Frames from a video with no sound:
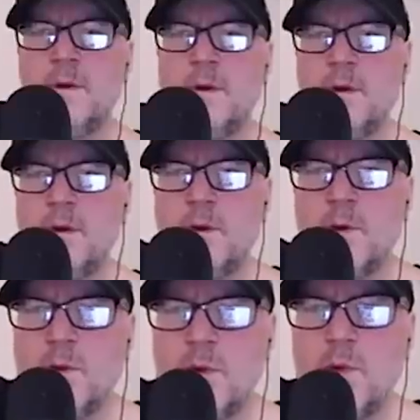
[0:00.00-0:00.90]

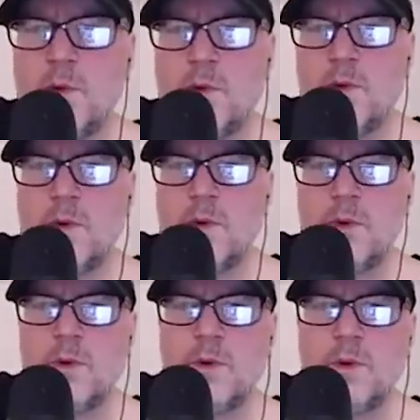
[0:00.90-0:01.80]

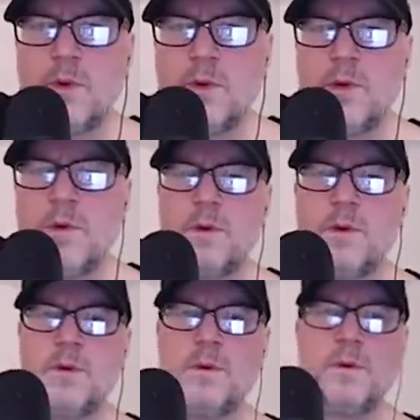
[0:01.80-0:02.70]

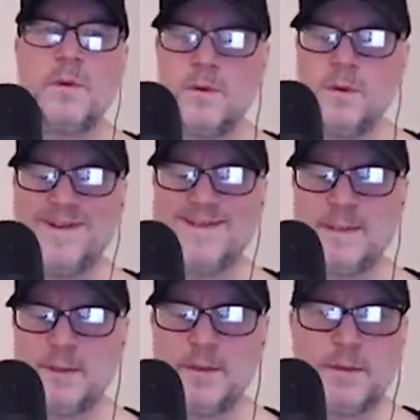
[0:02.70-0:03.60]

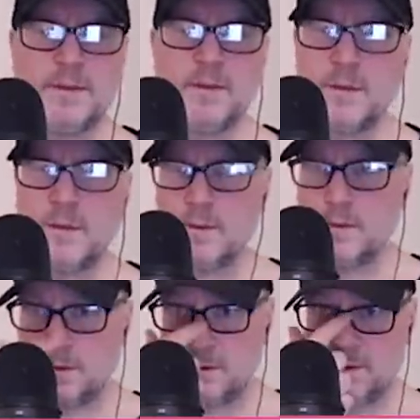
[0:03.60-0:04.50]

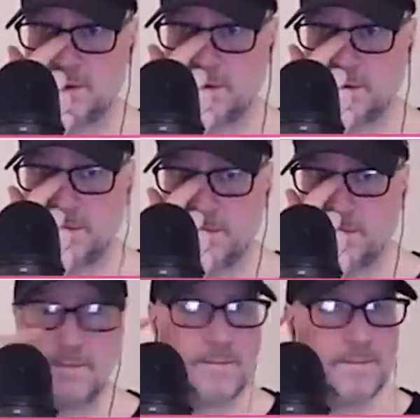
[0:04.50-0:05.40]

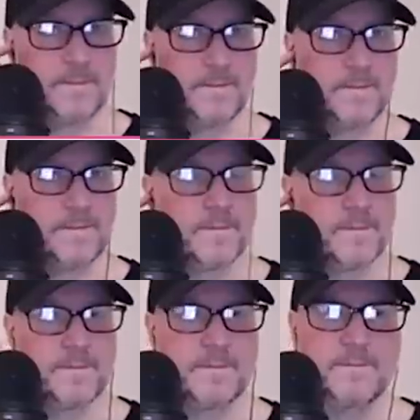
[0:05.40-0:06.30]

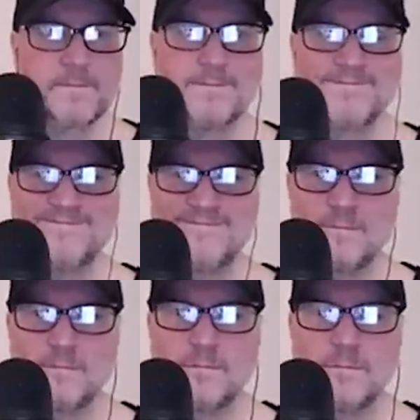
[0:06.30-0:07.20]

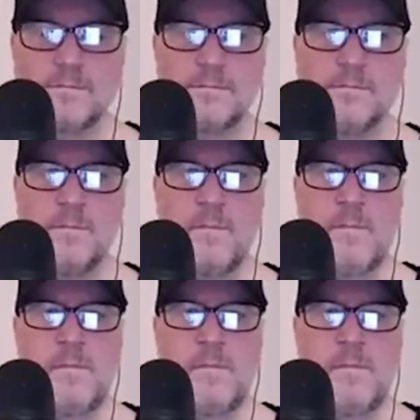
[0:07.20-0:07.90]
This person isn't speaking.